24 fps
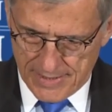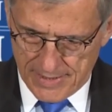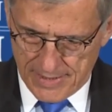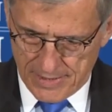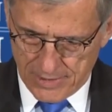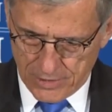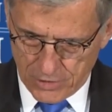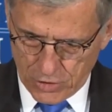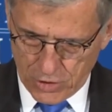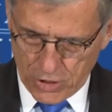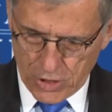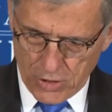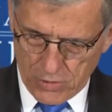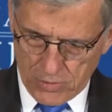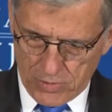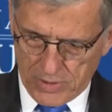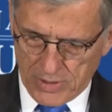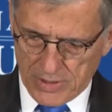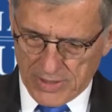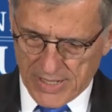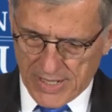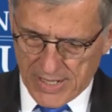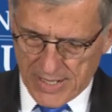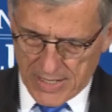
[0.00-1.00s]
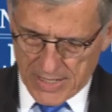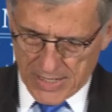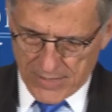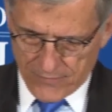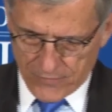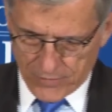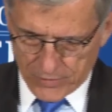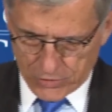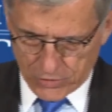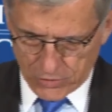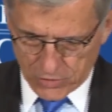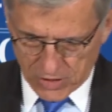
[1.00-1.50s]
It currently
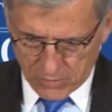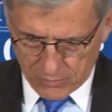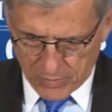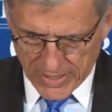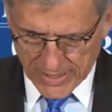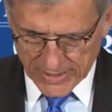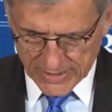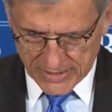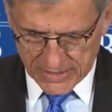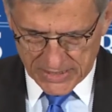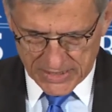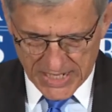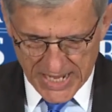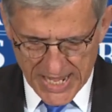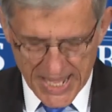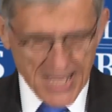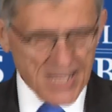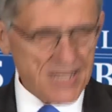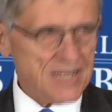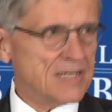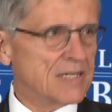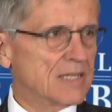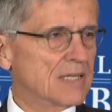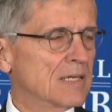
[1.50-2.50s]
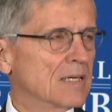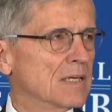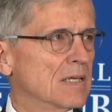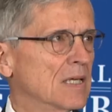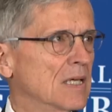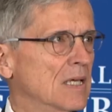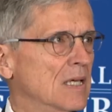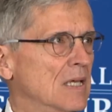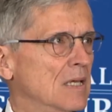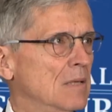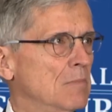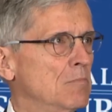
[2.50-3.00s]
averages about 10
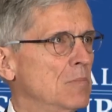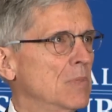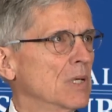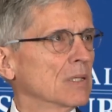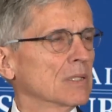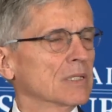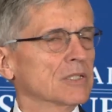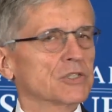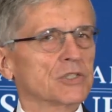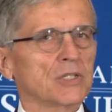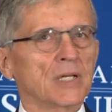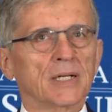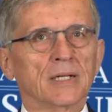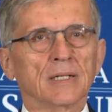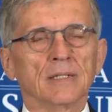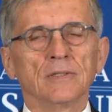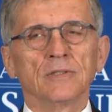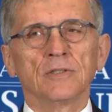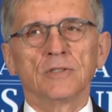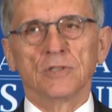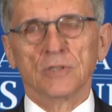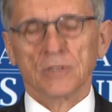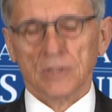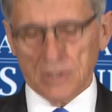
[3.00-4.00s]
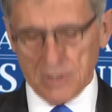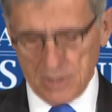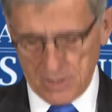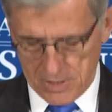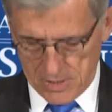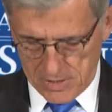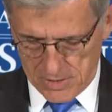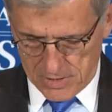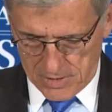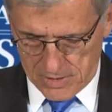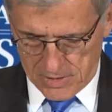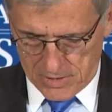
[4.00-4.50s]
milliseconds,
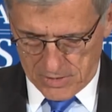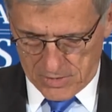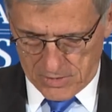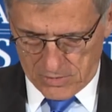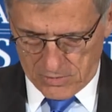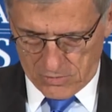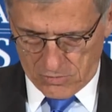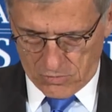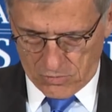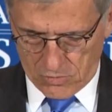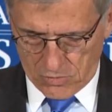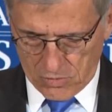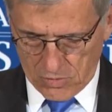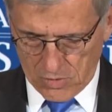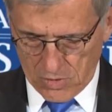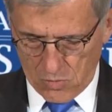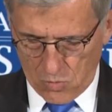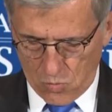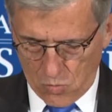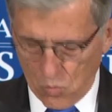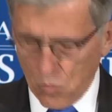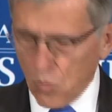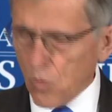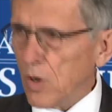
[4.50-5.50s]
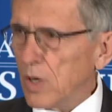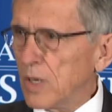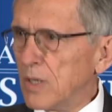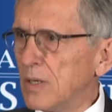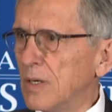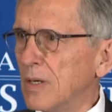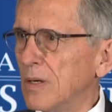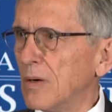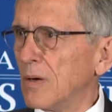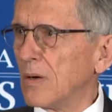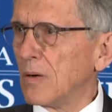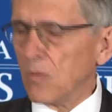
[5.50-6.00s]
or
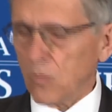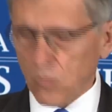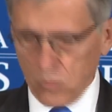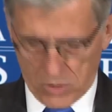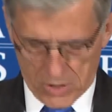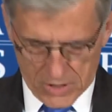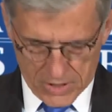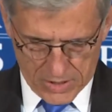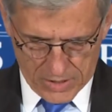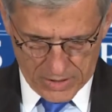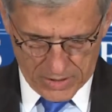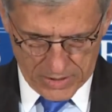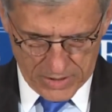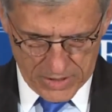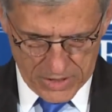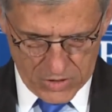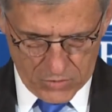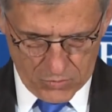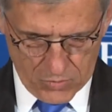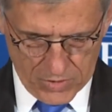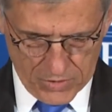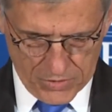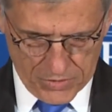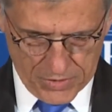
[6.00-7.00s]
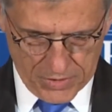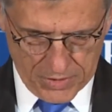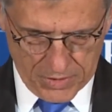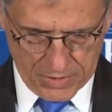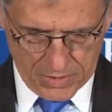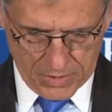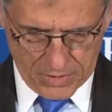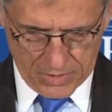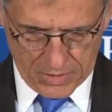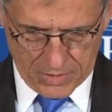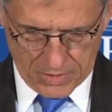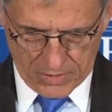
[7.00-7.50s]
1/100th
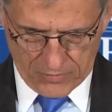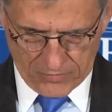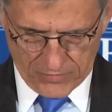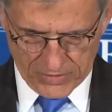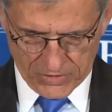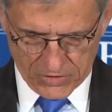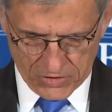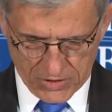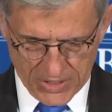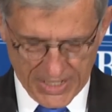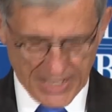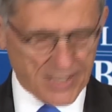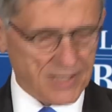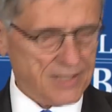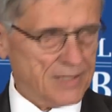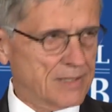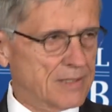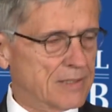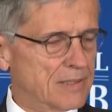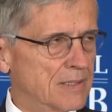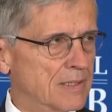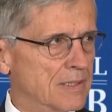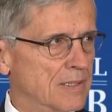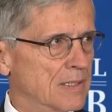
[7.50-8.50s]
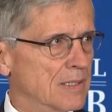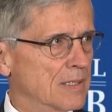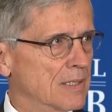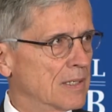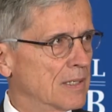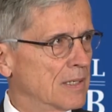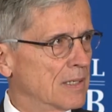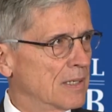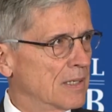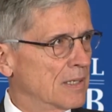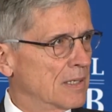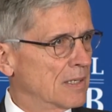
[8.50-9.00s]
of a second.
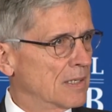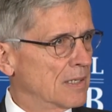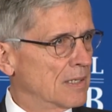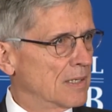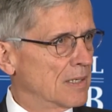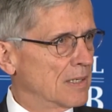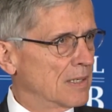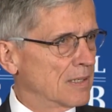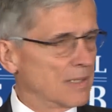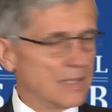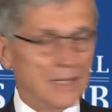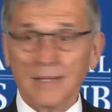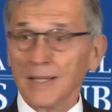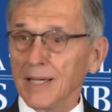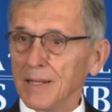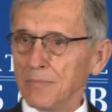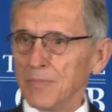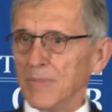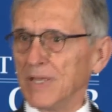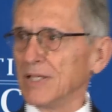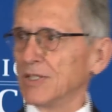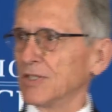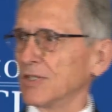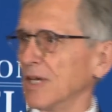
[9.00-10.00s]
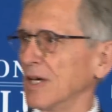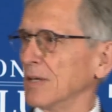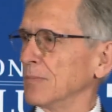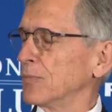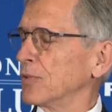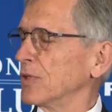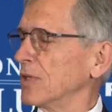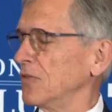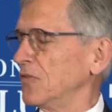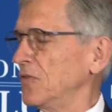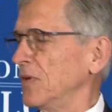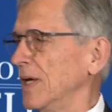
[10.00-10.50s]
Now that may sound
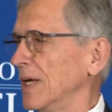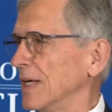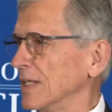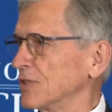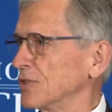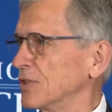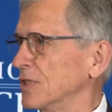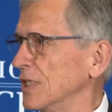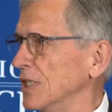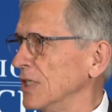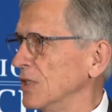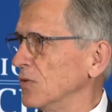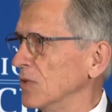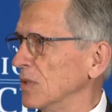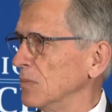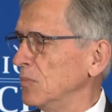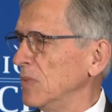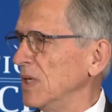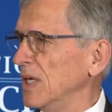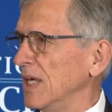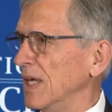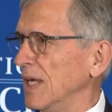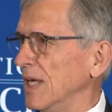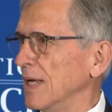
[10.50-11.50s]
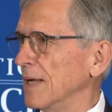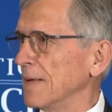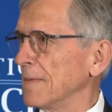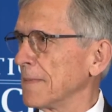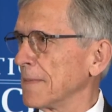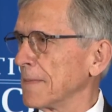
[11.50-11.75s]
pretty fast to you and me,